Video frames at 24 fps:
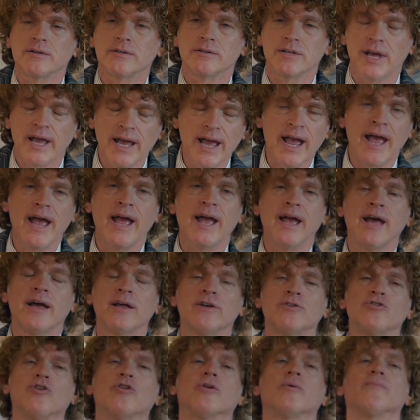say
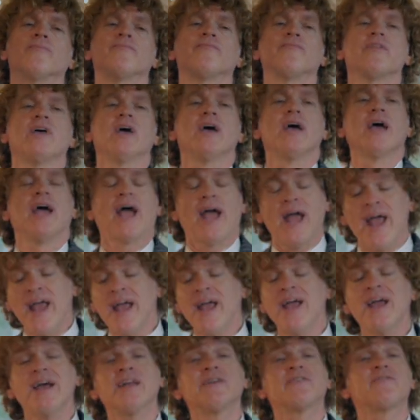and and,
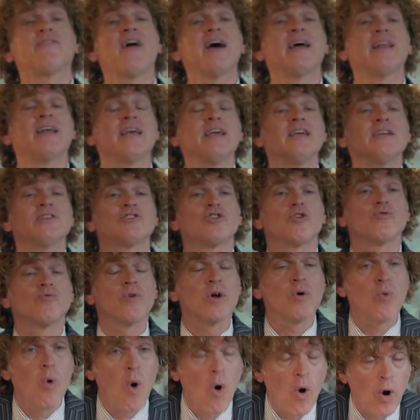and that he's a
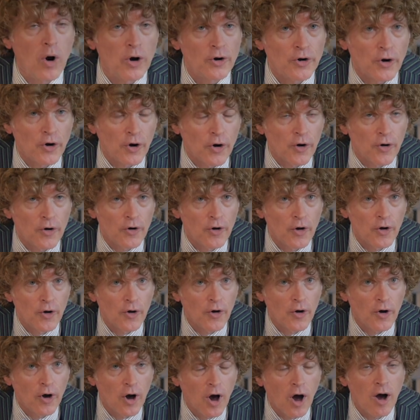rewarder
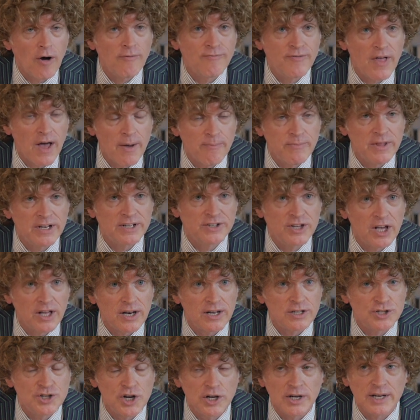of them that
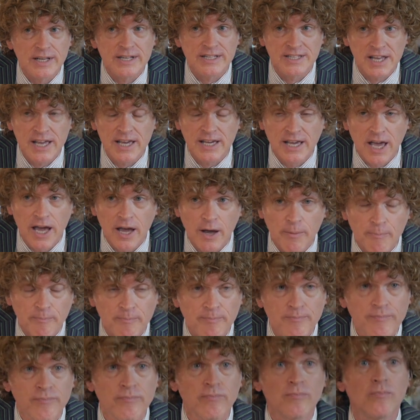diligently seek him
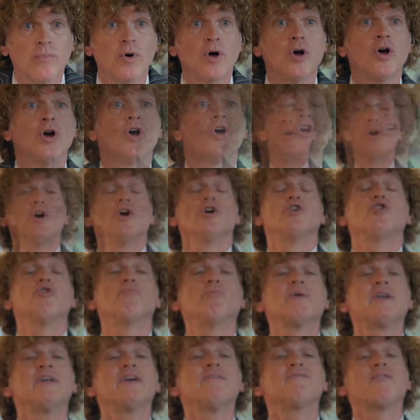you
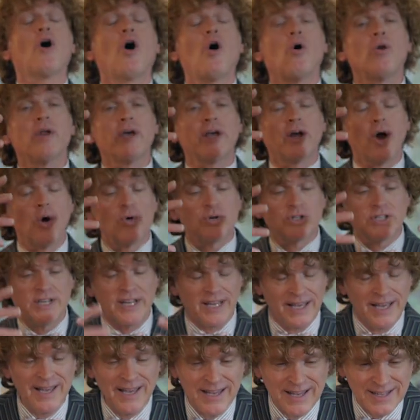believe the Holy Ghost
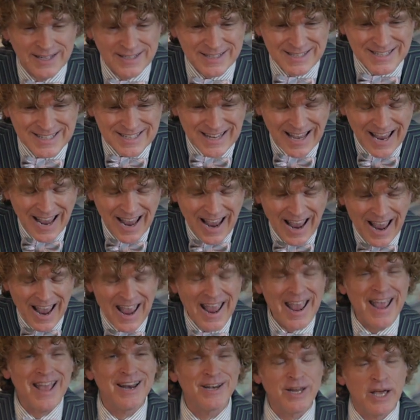is
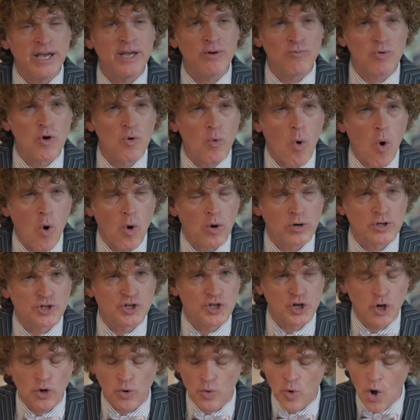and he
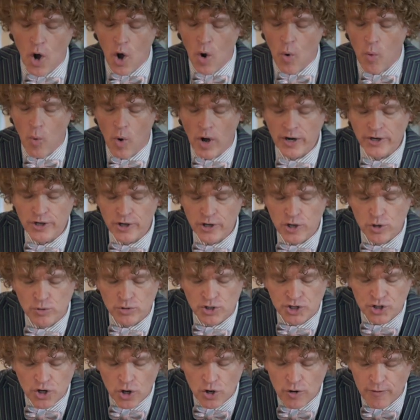rewards you what are you
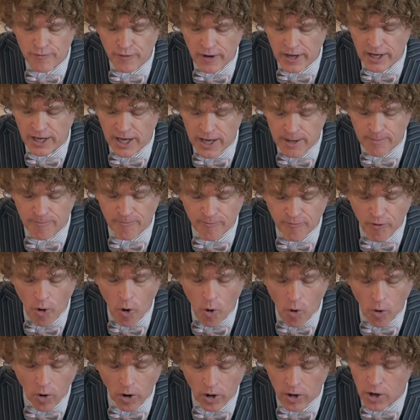serving him
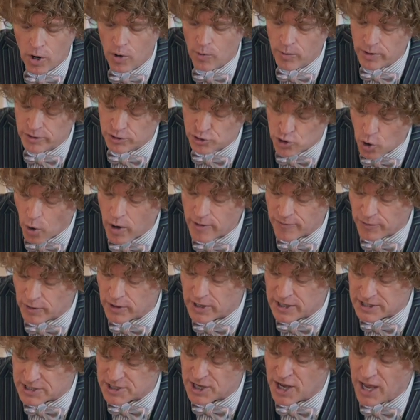for with
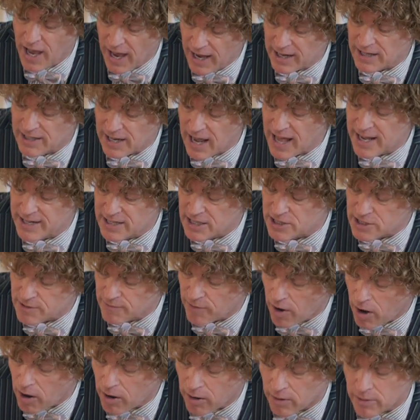joyfulness and gladness of
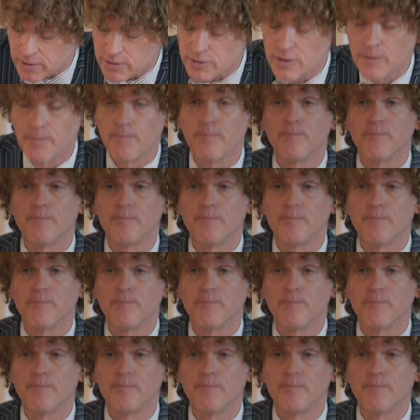heart